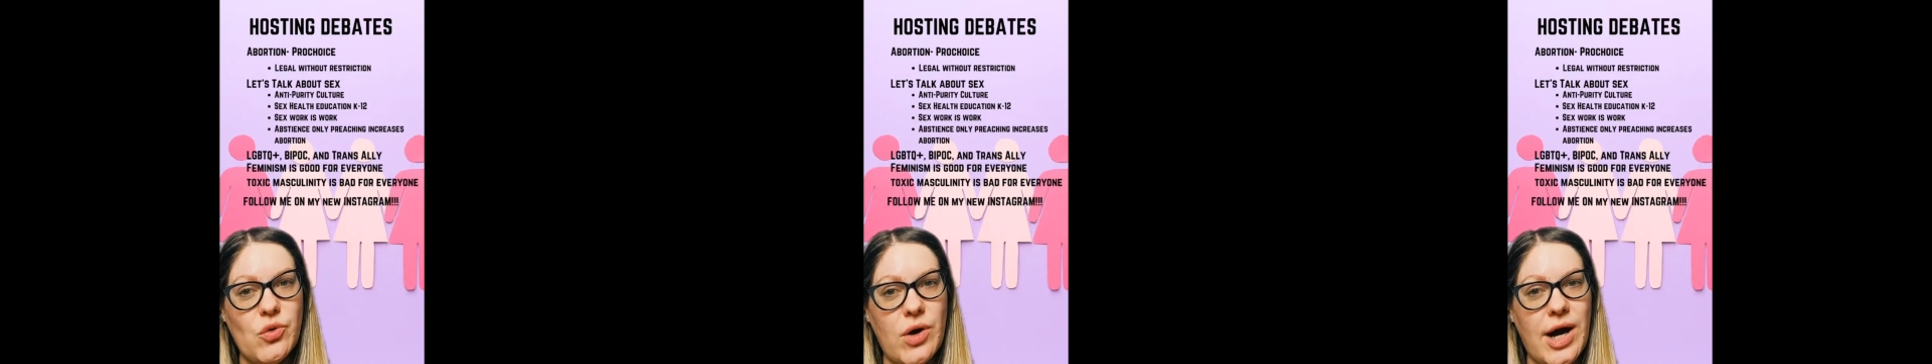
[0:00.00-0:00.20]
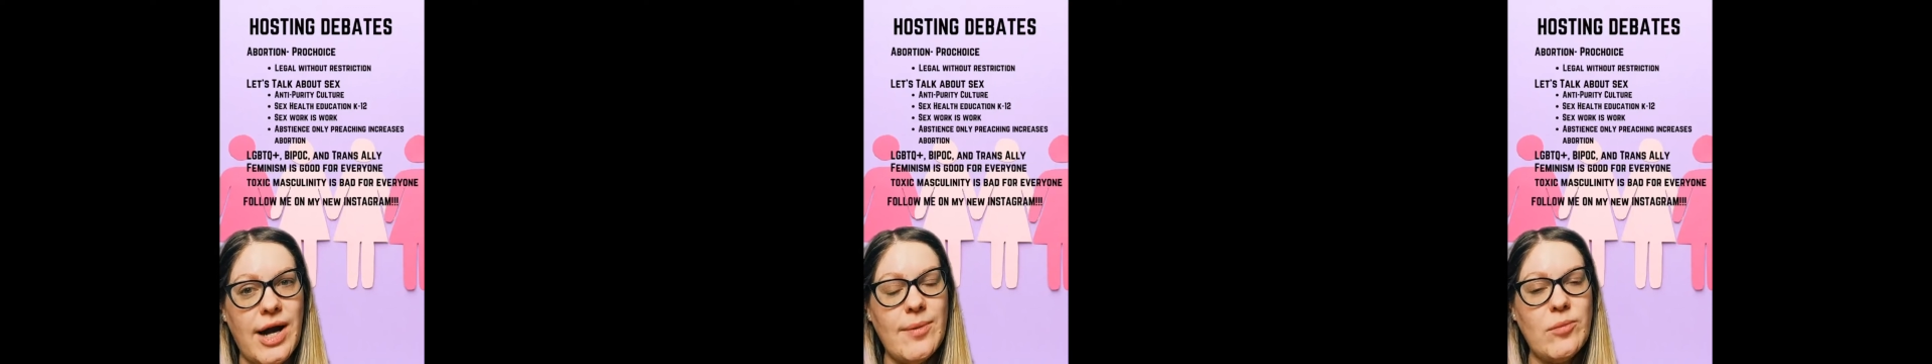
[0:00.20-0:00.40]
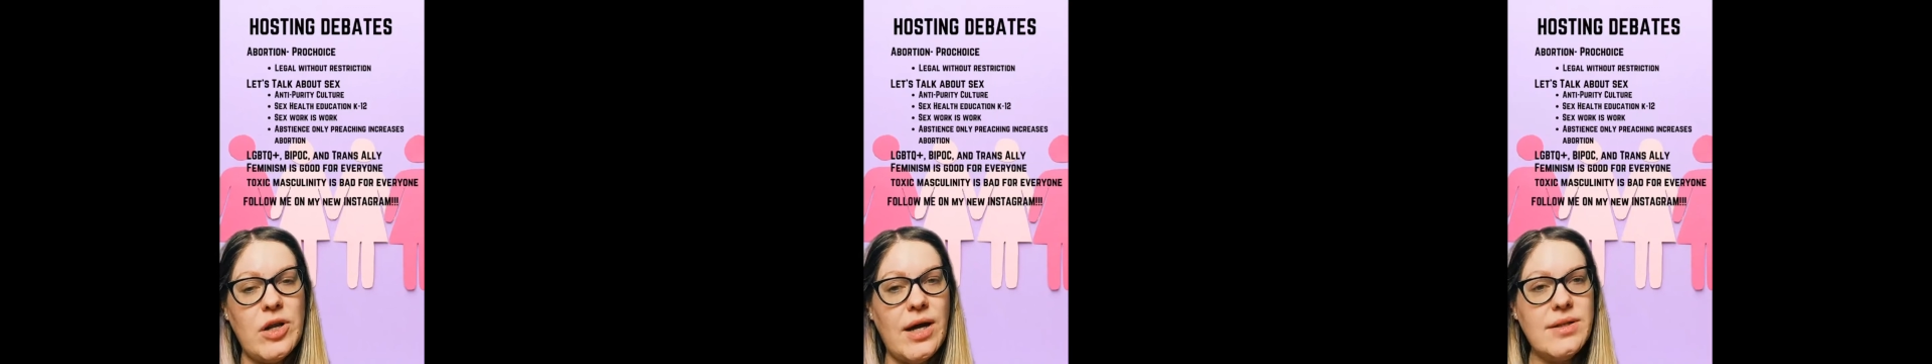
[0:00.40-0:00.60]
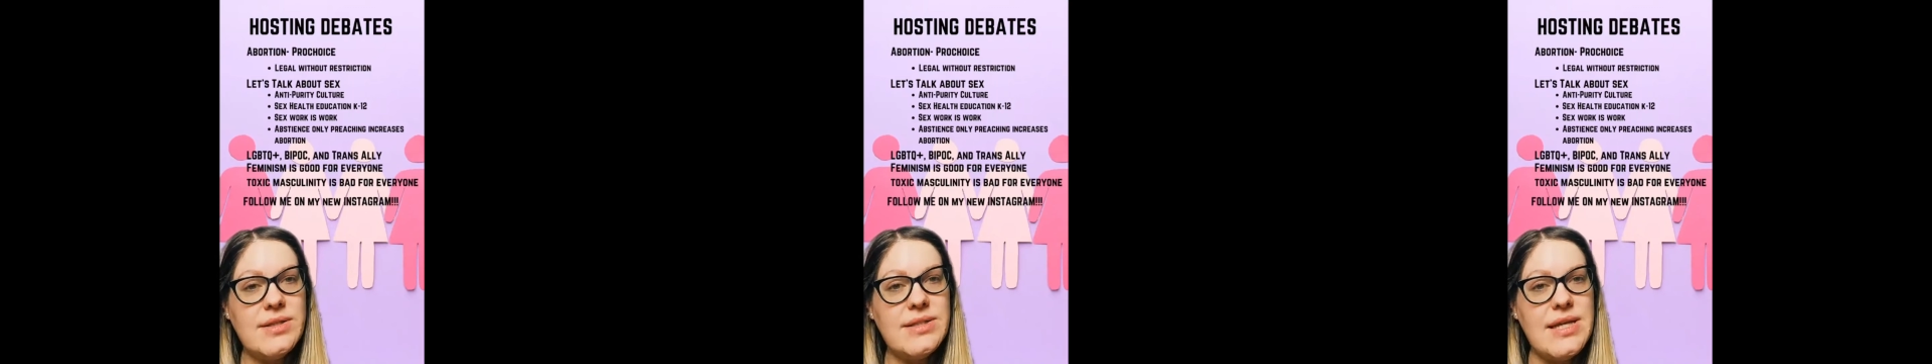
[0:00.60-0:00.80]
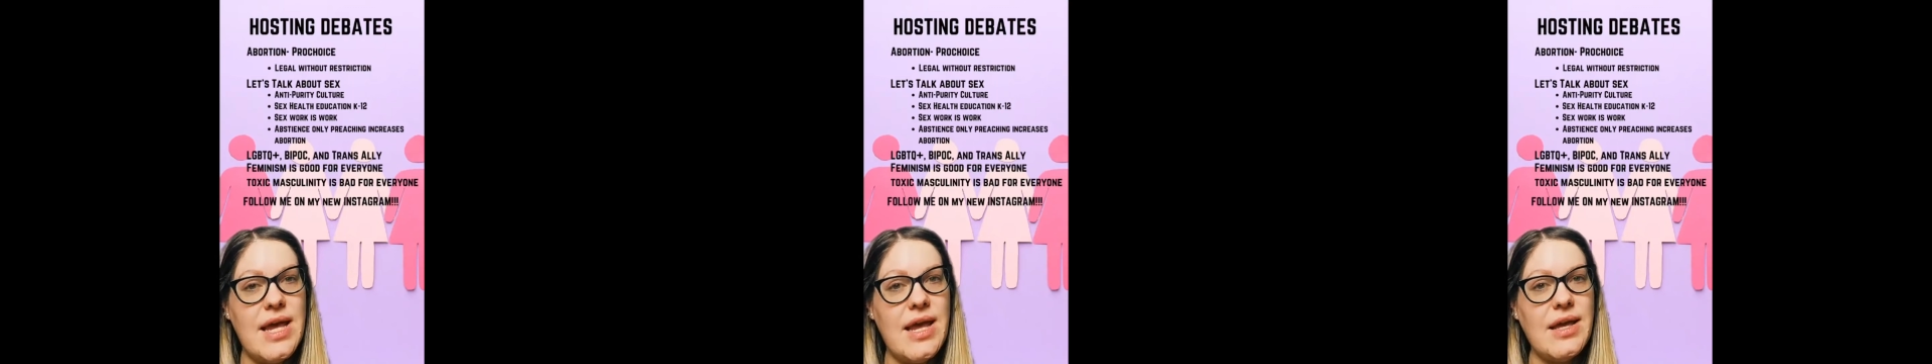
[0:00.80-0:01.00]
I'm not
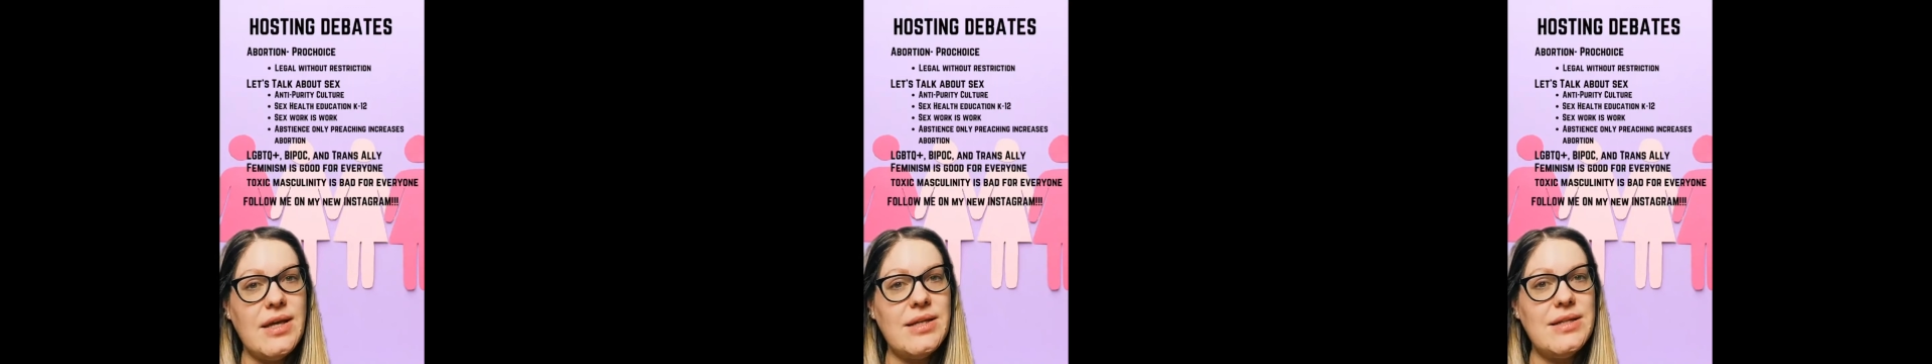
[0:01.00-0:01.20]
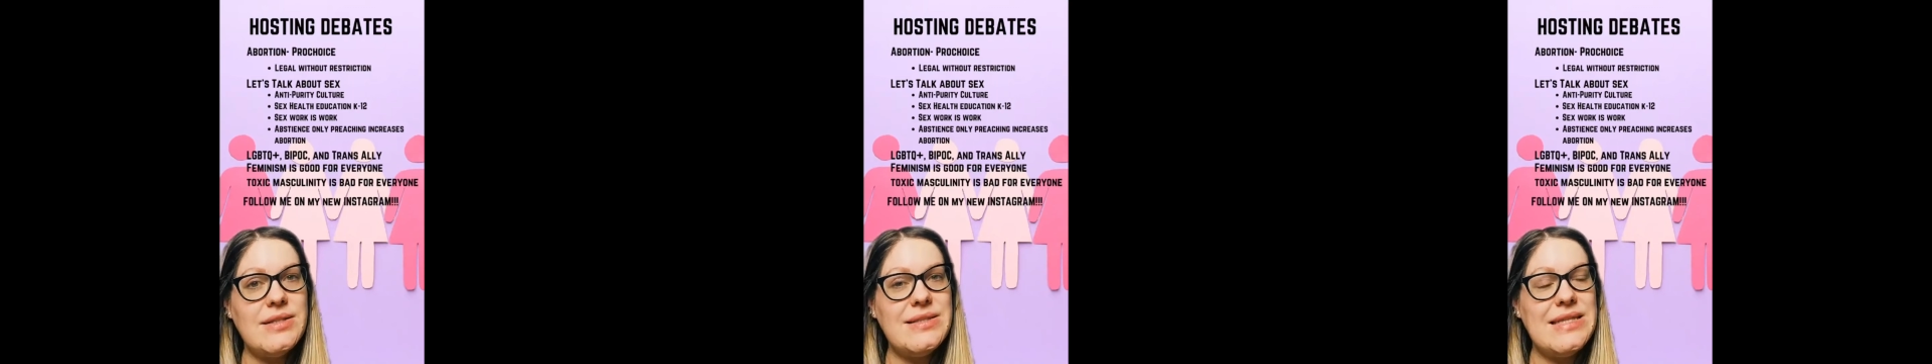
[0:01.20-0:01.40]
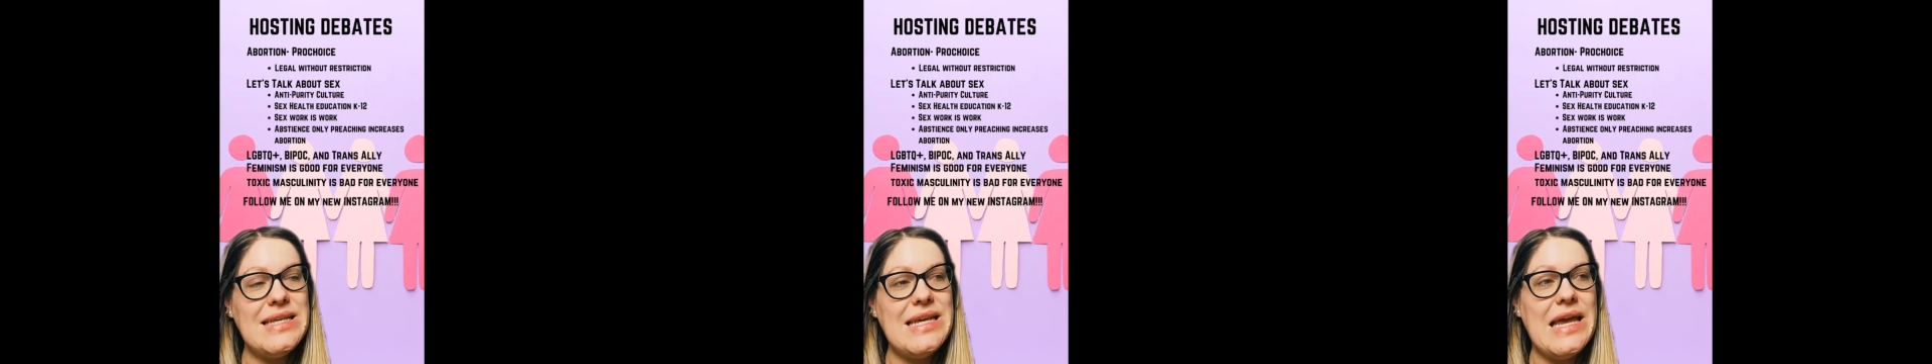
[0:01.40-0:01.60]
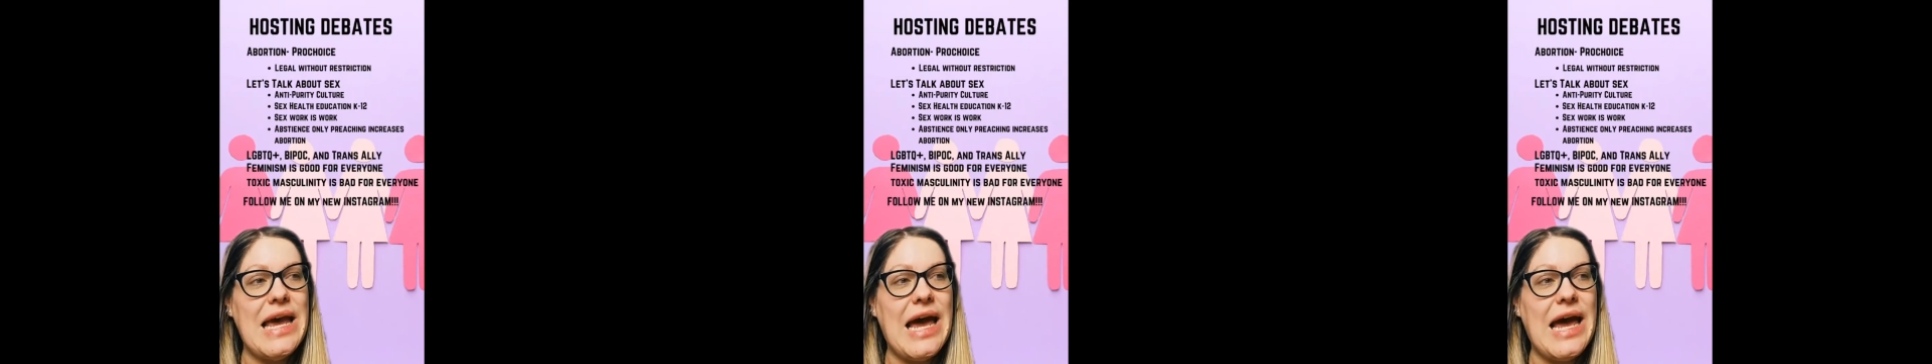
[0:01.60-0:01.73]
saying it is the